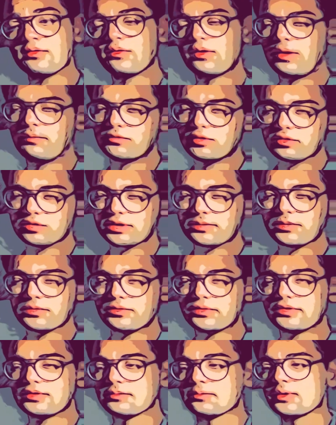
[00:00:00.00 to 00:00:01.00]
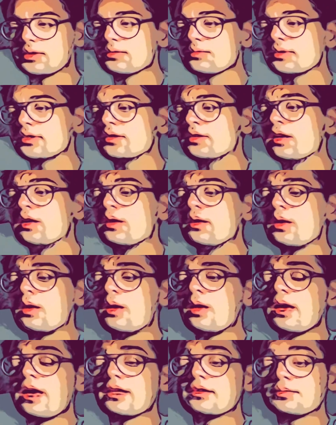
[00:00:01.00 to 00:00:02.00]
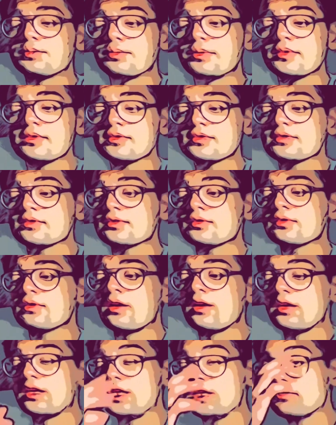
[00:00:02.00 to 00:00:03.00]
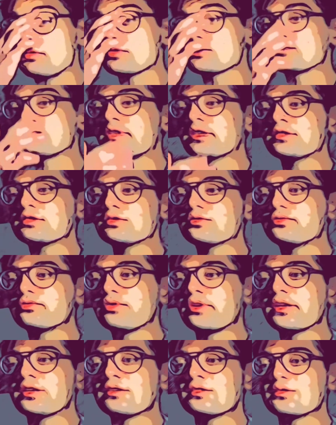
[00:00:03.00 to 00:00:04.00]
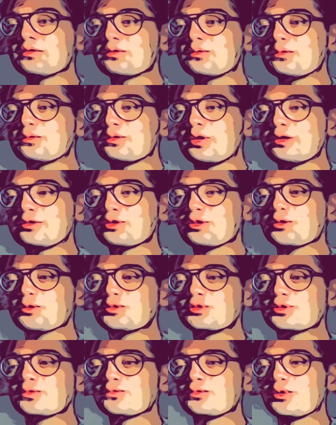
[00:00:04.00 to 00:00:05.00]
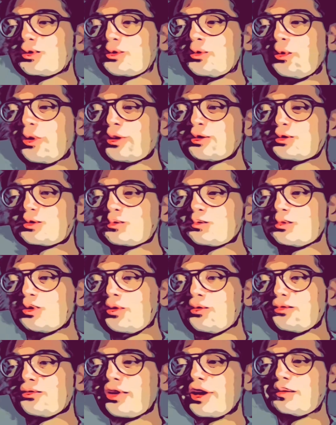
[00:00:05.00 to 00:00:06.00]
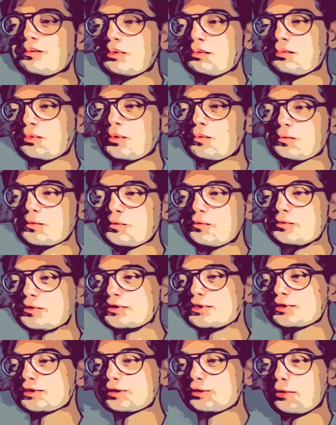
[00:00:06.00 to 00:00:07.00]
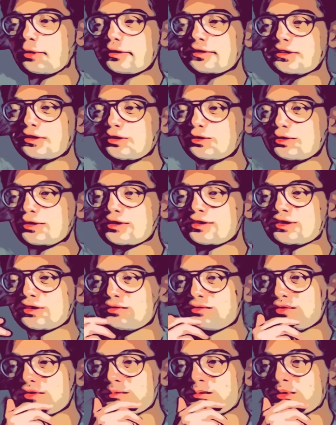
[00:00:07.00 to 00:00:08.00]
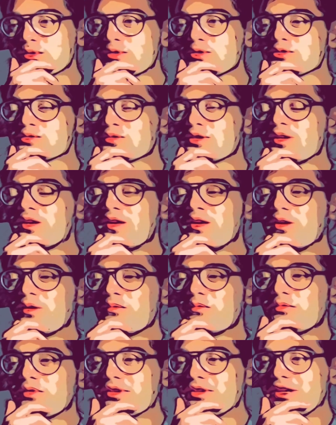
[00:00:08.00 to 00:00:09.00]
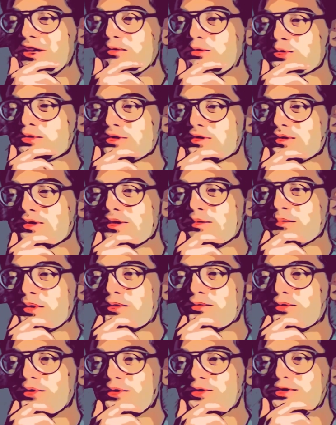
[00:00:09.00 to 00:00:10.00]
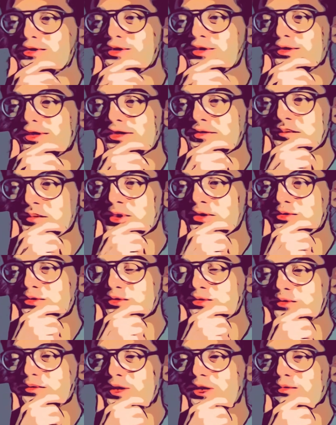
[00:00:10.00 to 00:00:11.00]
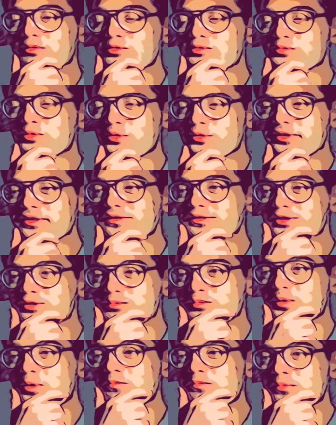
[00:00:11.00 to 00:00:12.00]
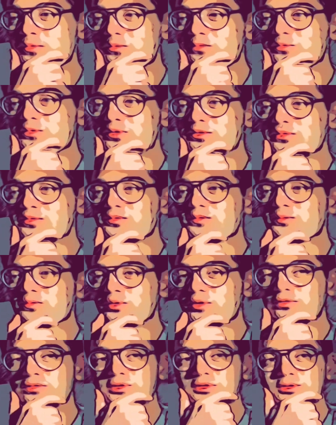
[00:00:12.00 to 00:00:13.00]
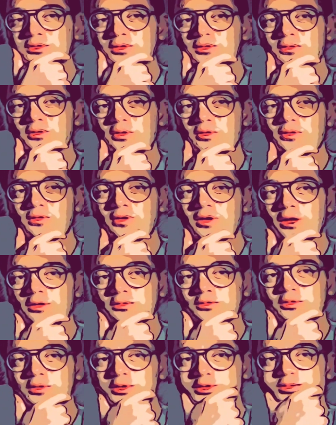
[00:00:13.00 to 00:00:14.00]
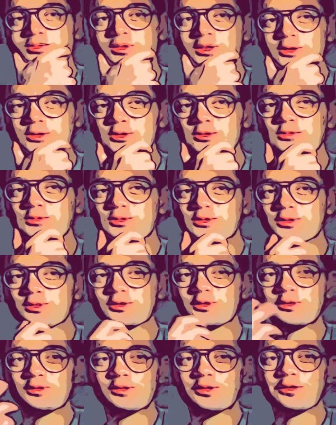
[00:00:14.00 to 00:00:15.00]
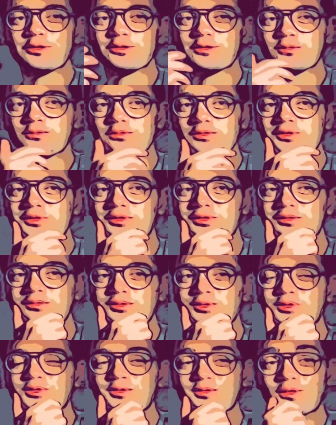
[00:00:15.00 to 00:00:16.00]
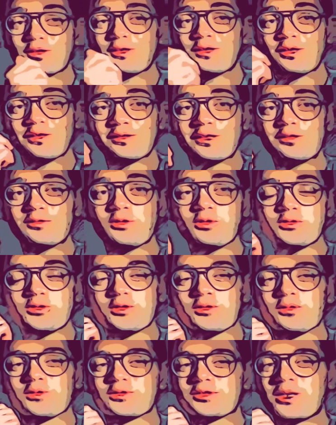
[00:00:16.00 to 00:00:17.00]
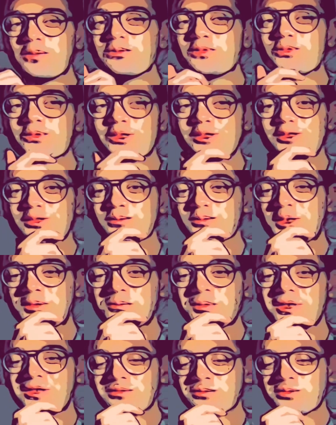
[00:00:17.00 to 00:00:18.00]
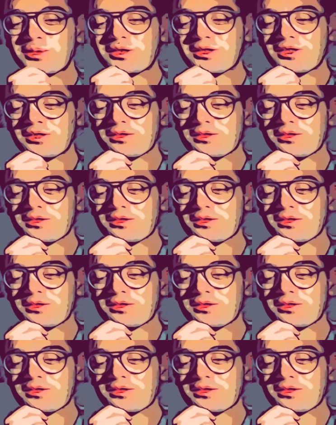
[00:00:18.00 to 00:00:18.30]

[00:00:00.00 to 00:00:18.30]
I'm talking about Witten, by the way, at Princeton, he was trying to find a solution for quantum confinement problem, which is quite an interesting thing, because when I was in my first year at Matthew, I was talking this problem with Professor Altuğ, which is an interesting thing, because that also was captivated my mind back